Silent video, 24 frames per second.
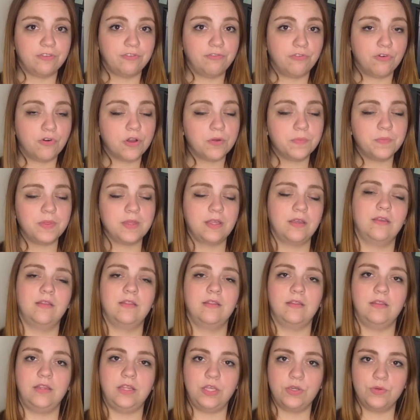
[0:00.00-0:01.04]
the form,
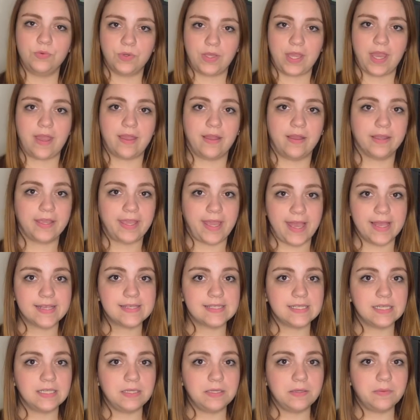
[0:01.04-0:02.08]
you get a
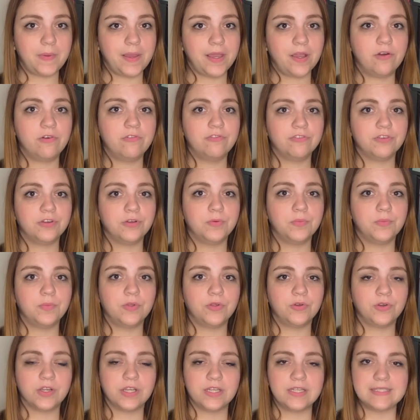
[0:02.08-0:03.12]
casting email from the
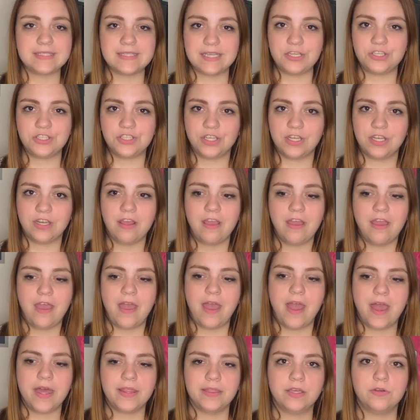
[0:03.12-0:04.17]
organization
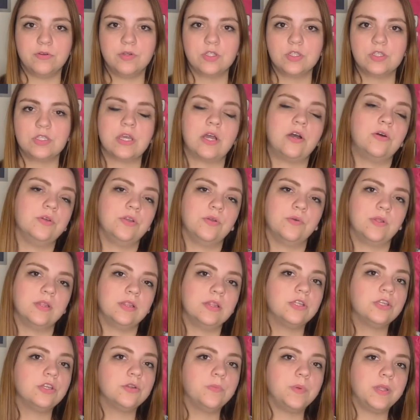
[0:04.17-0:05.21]
and they will tell you a
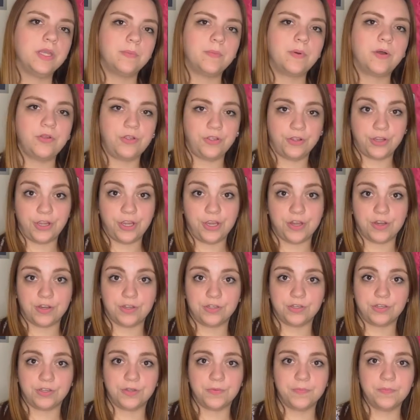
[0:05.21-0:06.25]
little bit about your
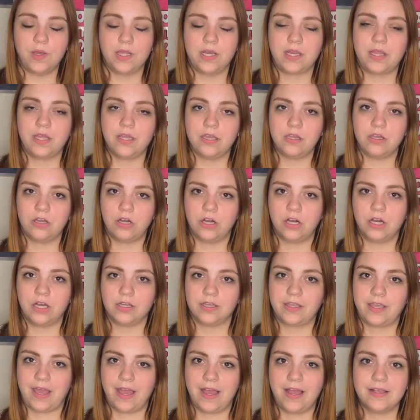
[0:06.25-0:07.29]
character. When I
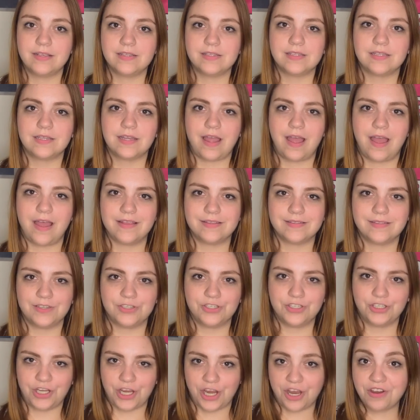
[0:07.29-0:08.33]
got cast as the
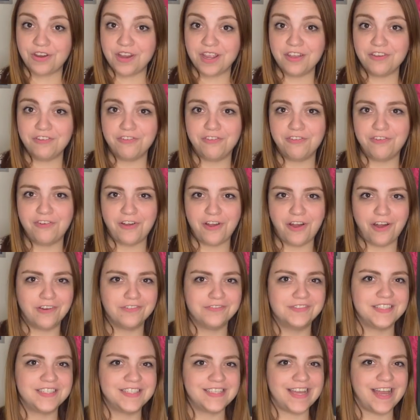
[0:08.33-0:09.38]
sheriff
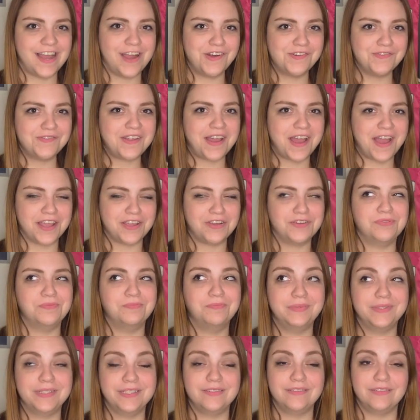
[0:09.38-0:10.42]
of the town, I
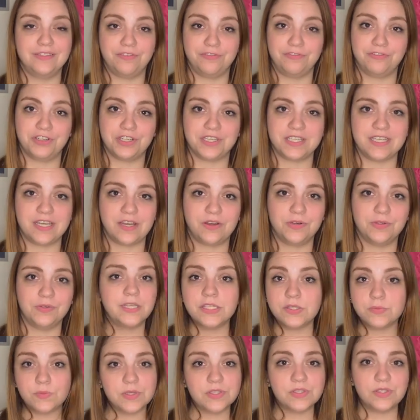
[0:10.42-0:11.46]
completely freaked out.
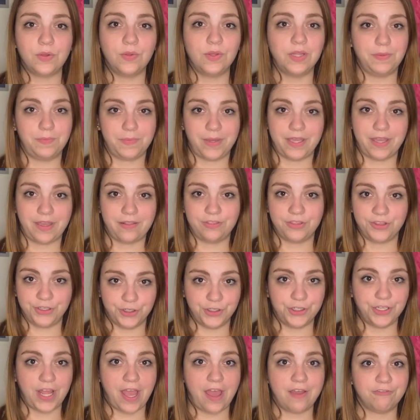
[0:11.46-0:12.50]
This was only my
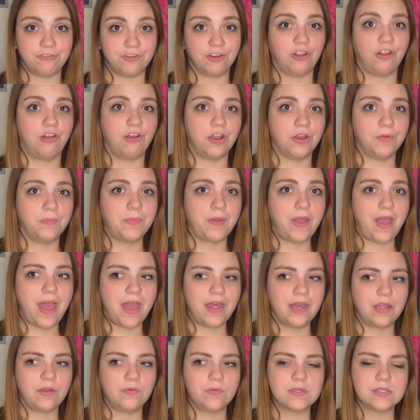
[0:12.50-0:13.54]
third ever LARP
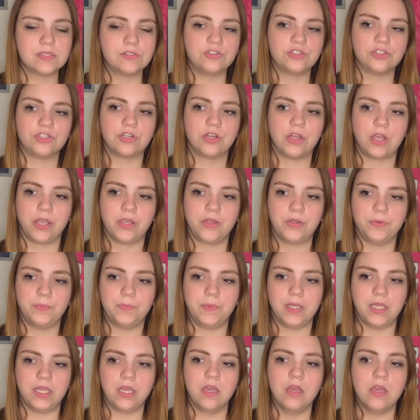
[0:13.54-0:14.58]
and I wasn't sure I could
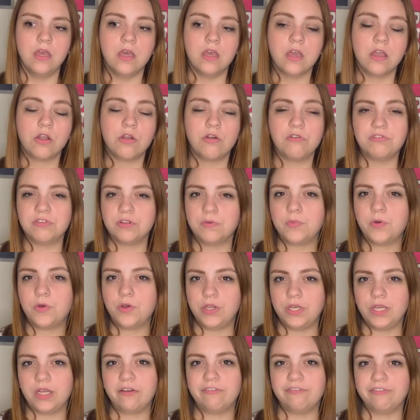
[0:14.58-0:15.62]
be comfortable
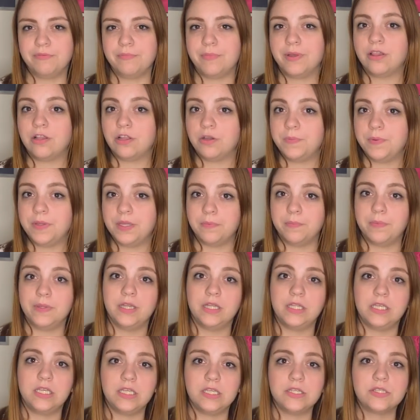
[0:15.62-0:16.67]
enough in my LARPing
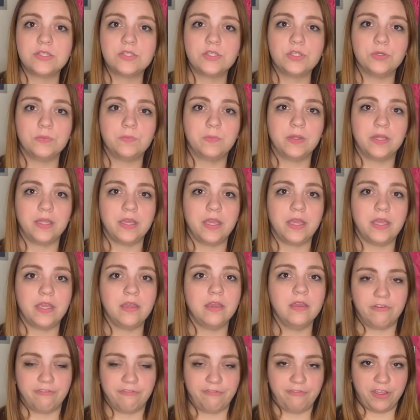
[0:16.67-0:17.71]
abilities to play
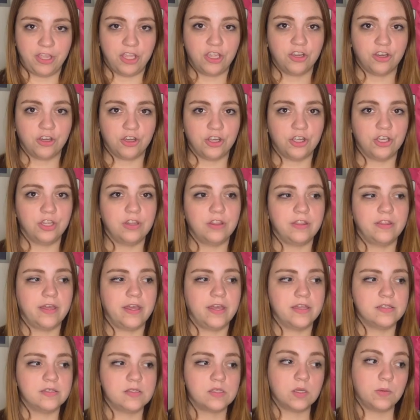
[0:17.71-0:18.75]
a figure
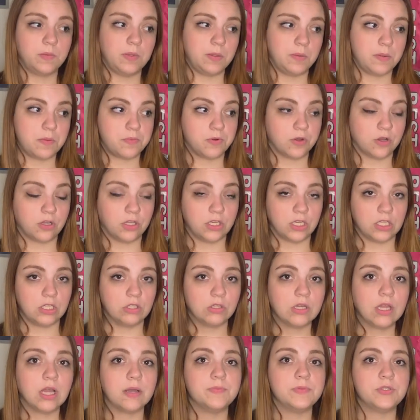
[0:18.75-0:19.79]
that so many people are going to
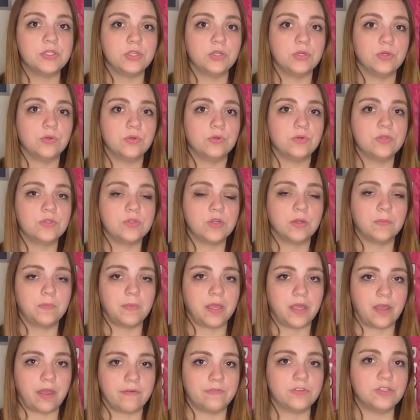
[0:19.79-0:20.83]
look up to, who's going to
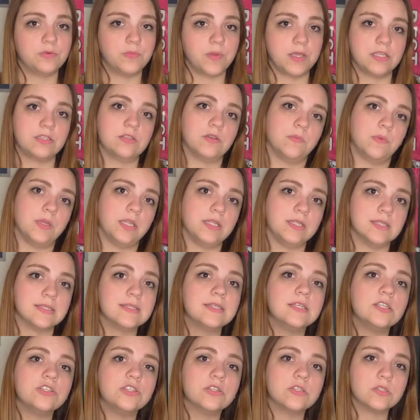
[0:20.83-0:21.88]
have to make so many
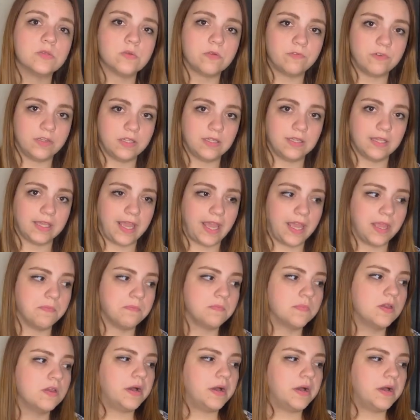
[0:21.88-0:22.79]
decisions within the game.